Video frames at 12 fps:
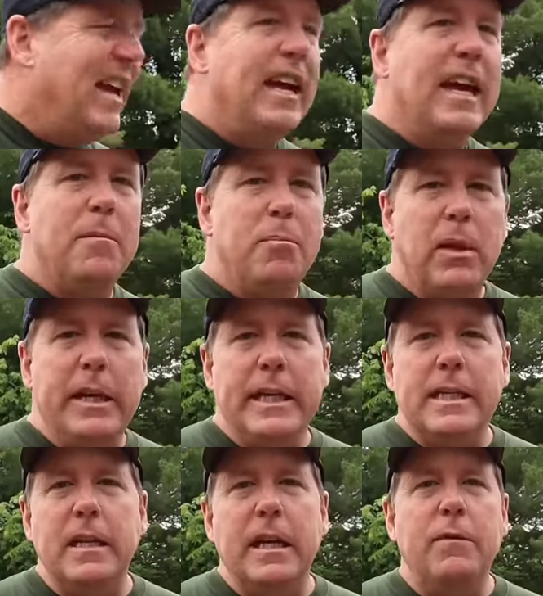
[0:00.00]
And
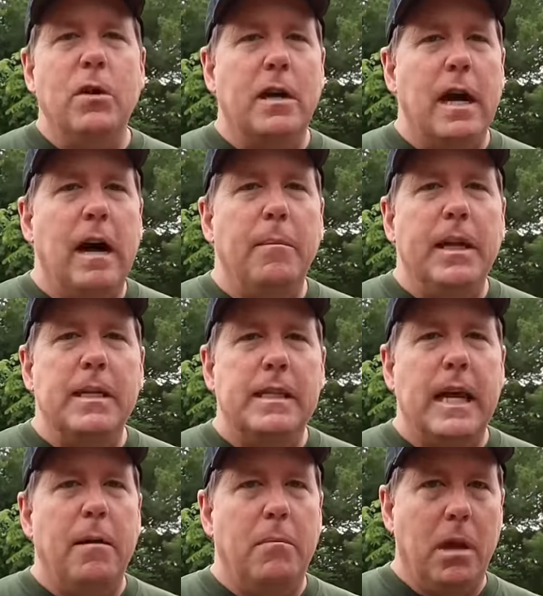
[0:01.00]
please leave your comments
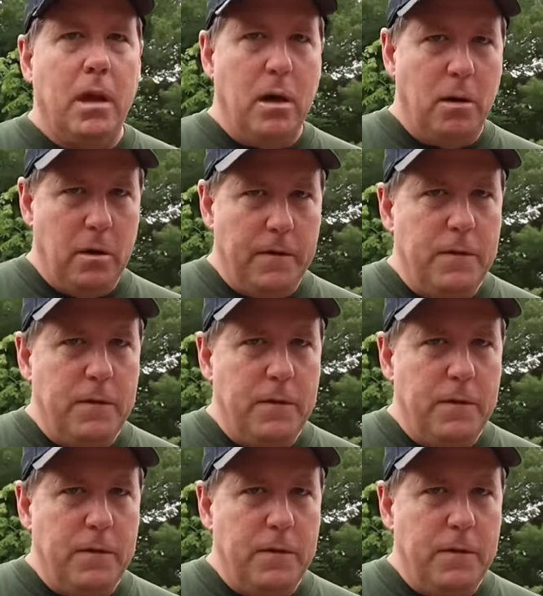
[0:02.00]
down below